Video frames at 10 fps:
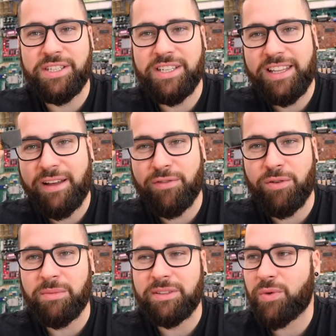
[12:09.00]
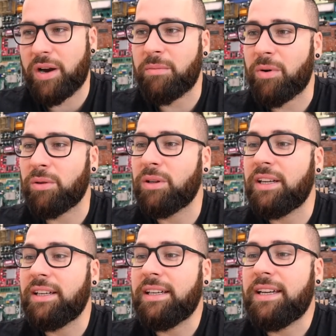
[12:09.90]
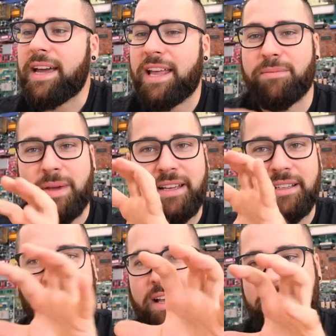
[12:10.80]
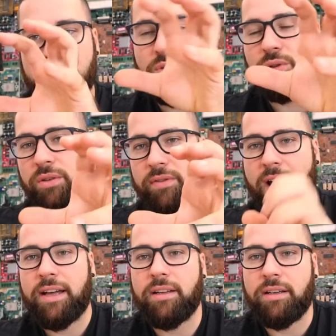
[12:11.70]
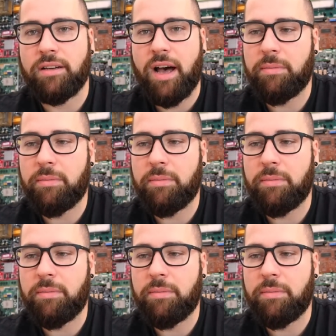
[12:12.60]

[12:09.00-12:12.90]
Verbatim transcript: Vegeta from Dragon Ball and make like some sort of hub, uh,